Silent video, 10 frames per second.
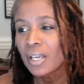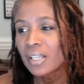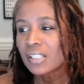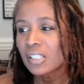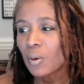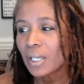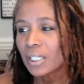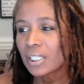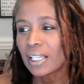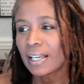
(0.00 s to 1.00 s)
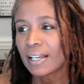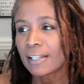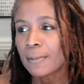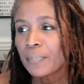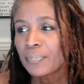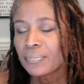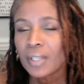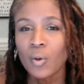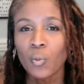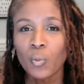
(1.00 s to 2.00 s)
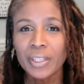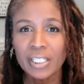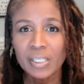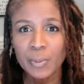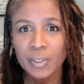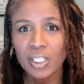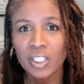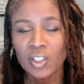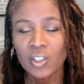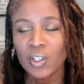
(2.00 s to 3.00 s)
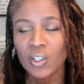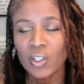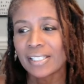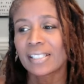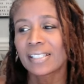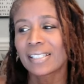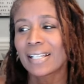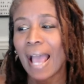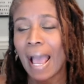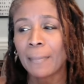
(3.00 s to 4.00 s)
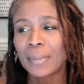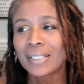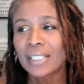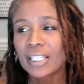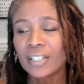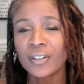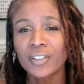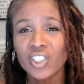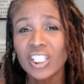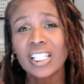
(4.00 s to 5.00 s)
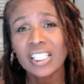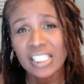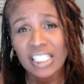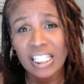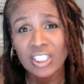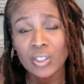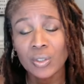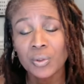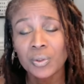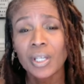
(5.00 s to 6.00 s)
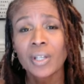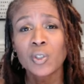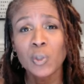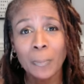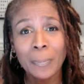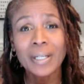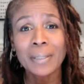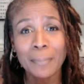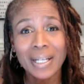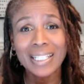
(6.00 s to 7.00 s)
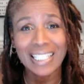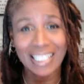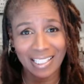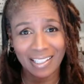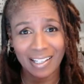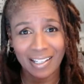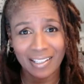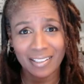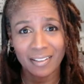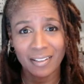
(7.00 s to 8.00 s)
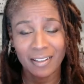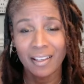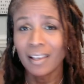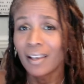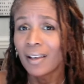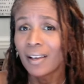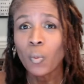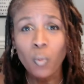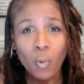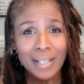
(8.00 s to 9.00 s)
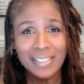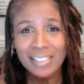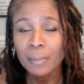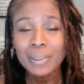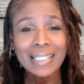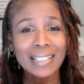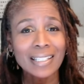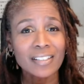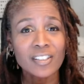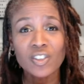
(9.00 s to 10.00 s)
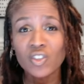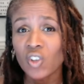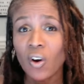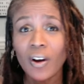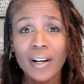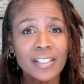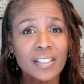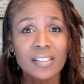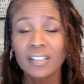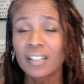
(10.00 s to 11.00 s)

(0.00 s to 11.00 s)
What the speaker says: So again, with this particular instance that happened here, she continued to put money in. Once the bleeding starts,